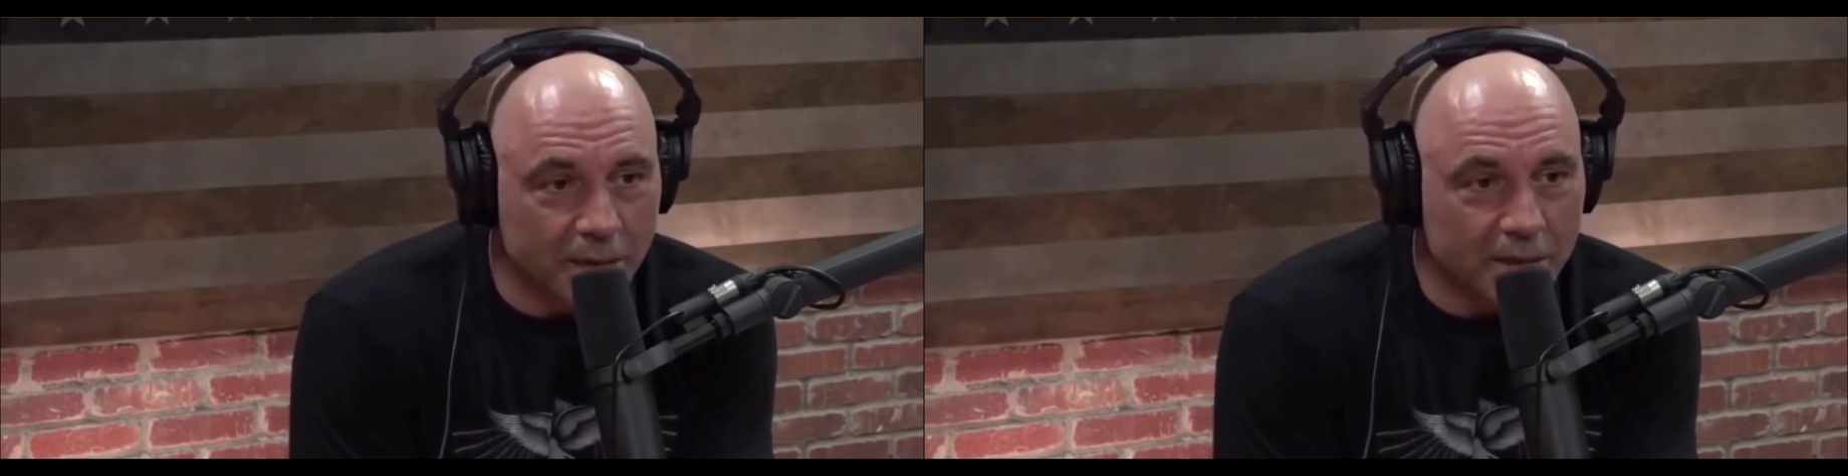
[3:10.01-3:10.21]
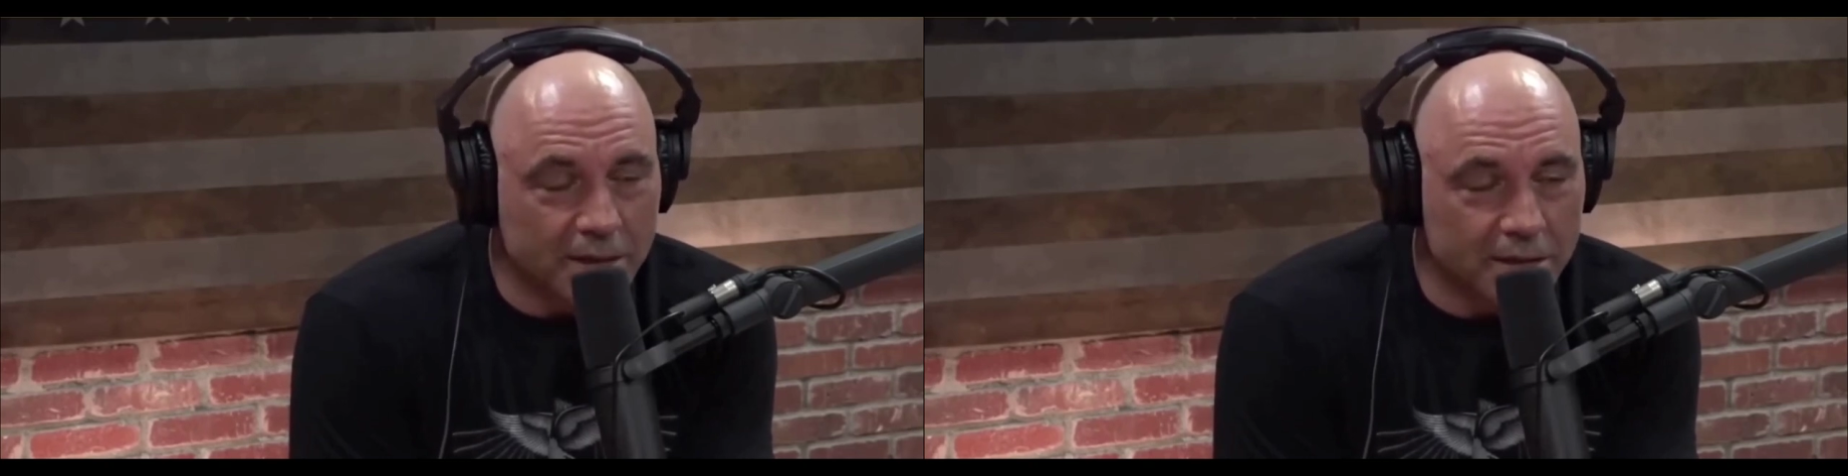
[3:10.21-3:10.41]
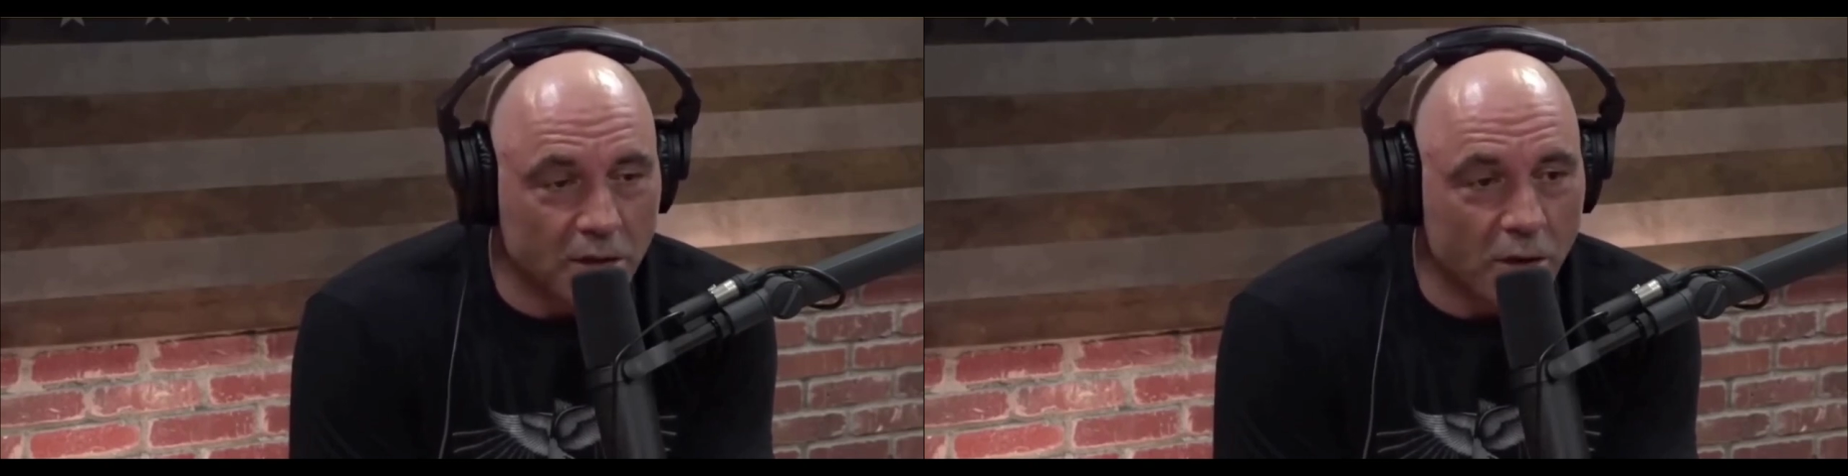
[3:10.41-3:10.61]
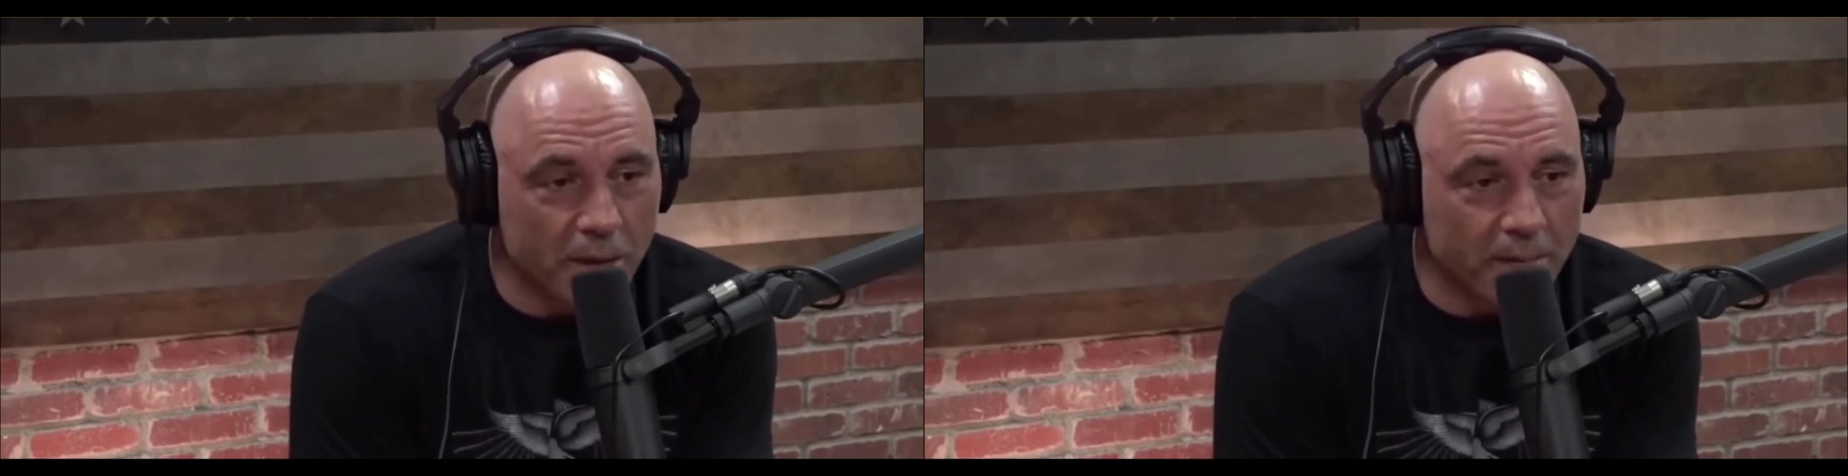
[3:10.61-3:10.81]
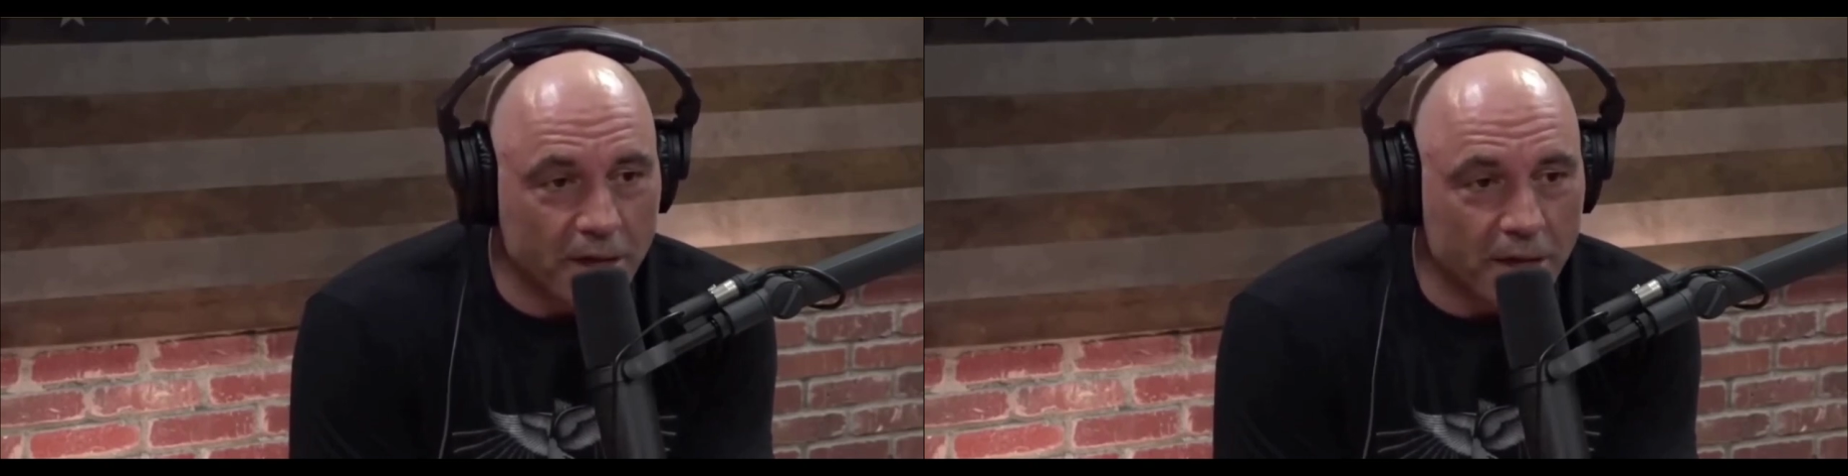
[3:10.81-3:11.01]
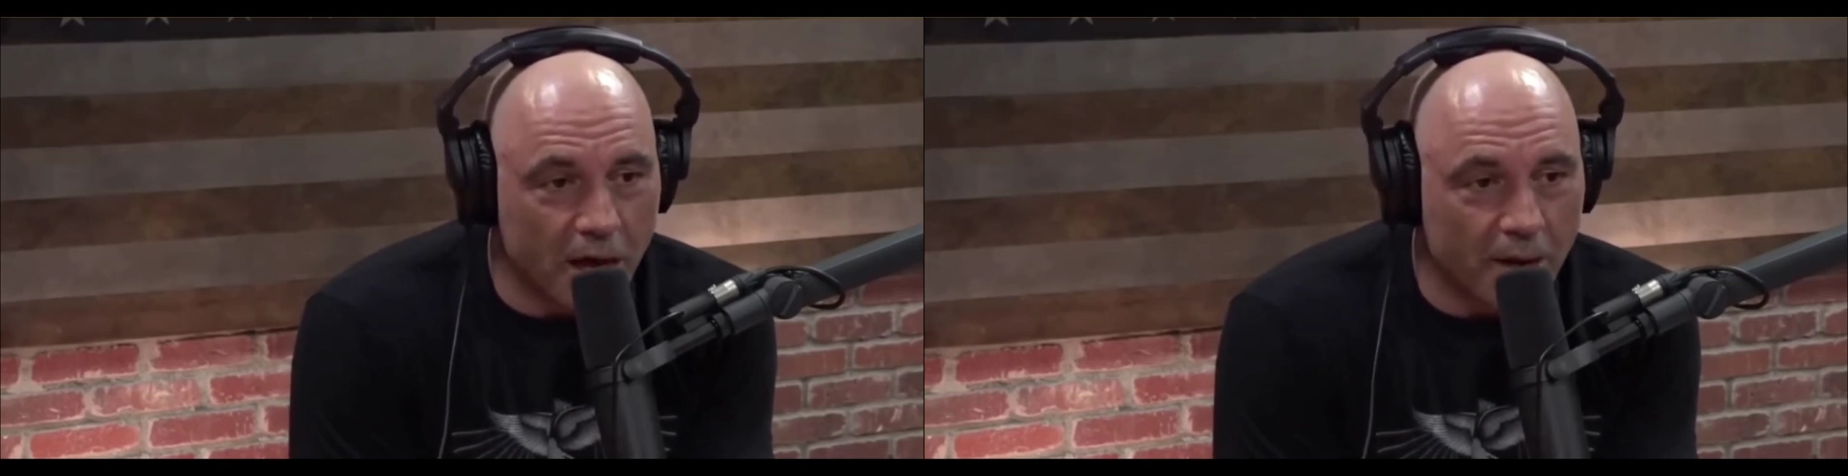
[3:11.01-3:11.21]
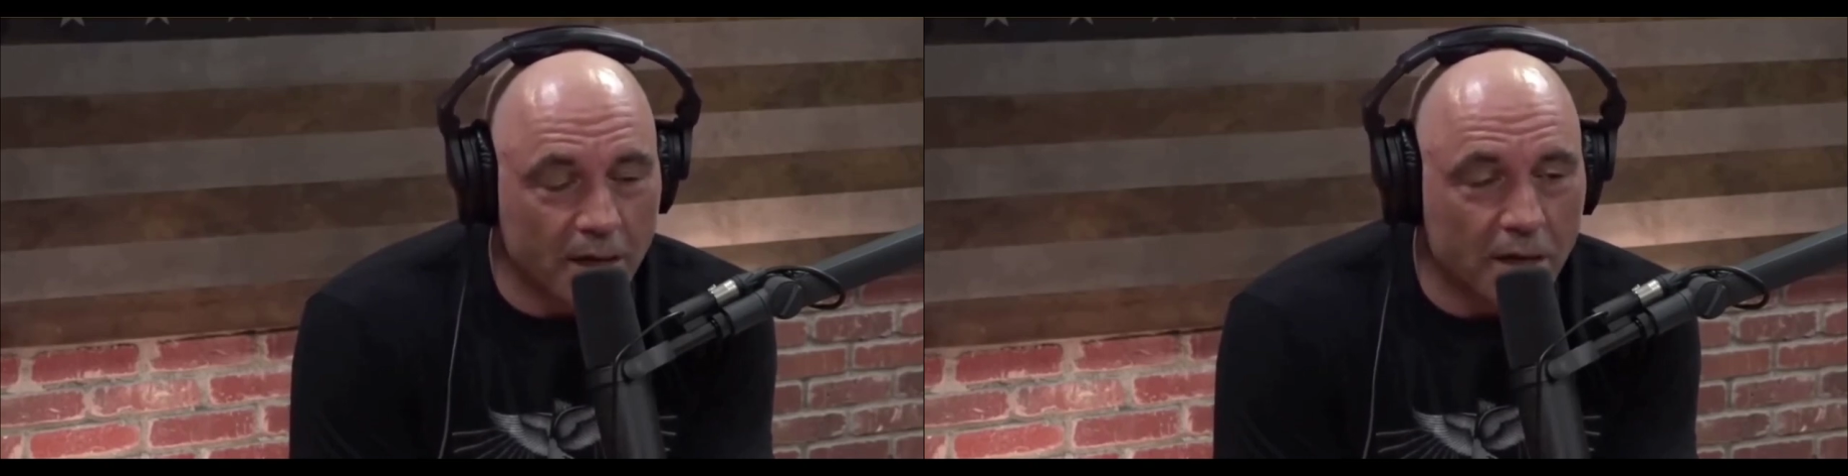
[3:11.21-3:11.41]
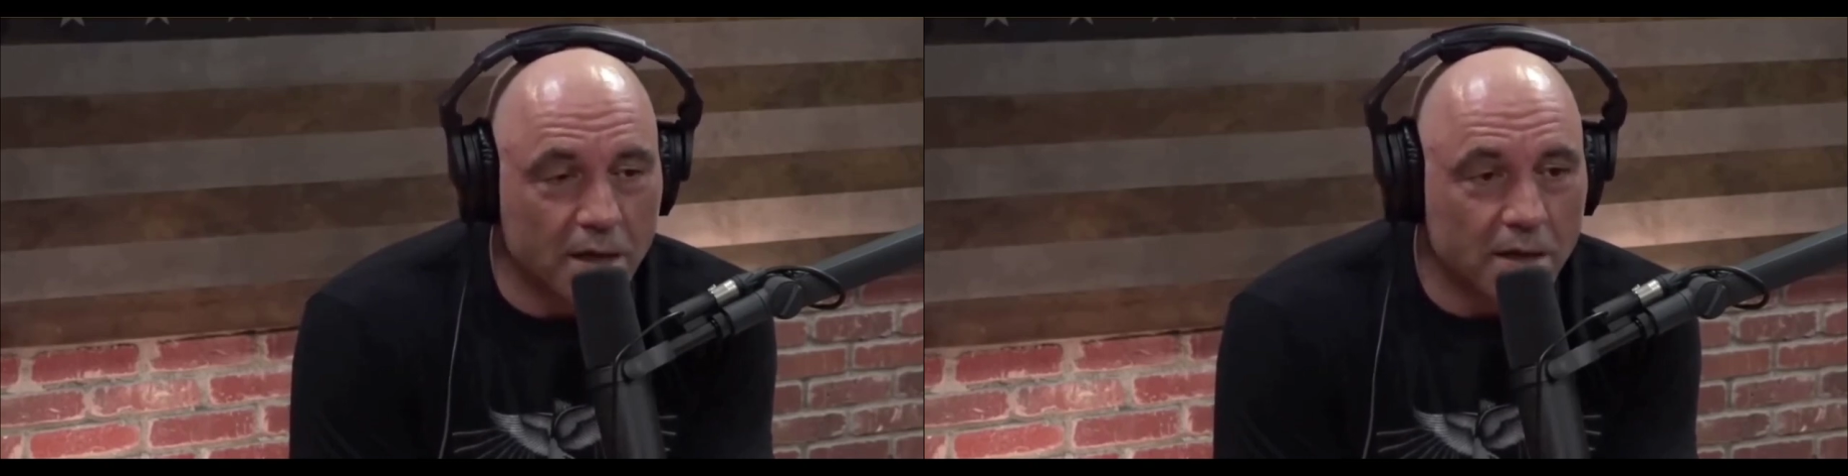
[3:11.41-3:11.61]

but let's open up the economy.